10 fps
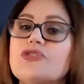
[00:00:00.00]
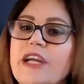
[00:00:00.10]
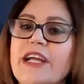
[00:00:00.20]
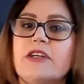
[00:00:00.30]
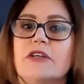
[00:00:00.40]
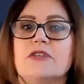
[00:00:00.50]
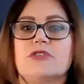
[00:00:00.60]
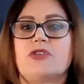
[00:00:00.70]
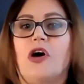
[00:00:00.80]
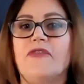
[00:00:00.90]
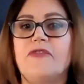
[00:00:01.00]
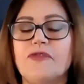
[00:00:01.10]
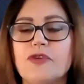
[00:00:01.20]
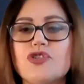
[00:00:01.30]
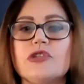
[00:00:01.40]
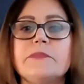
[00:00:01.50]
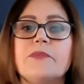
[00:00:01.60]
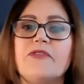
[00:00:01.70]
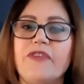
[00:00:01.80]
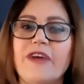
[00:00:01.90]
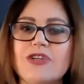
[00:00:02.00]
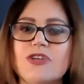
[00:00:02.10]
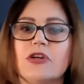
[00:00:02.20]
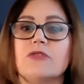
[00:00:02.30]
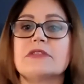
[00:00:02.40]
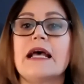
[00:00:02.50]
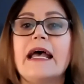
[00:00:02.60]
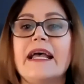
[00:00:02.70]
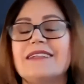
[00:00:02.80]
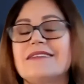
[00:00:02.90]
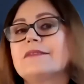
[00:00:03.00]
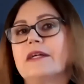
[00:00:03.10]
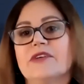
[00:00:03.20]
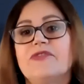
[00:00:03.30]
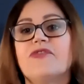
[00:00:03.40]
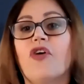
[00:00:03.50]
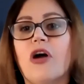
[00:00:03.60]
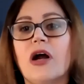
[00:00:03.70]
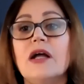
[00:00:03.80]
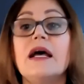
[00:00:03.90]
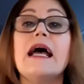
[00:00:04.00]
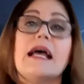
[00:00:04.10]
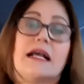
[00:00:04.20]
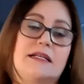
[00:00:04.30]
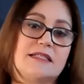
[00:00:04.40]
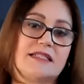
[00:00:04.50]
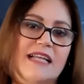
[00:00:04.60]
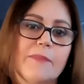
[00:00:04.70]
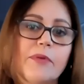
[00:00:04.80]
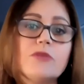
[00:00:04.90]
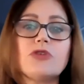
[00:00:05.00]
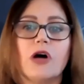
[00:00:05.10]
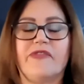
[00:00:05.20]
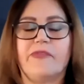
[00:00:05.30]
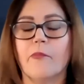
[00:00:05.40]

trainers of future professionals, and therefore examples of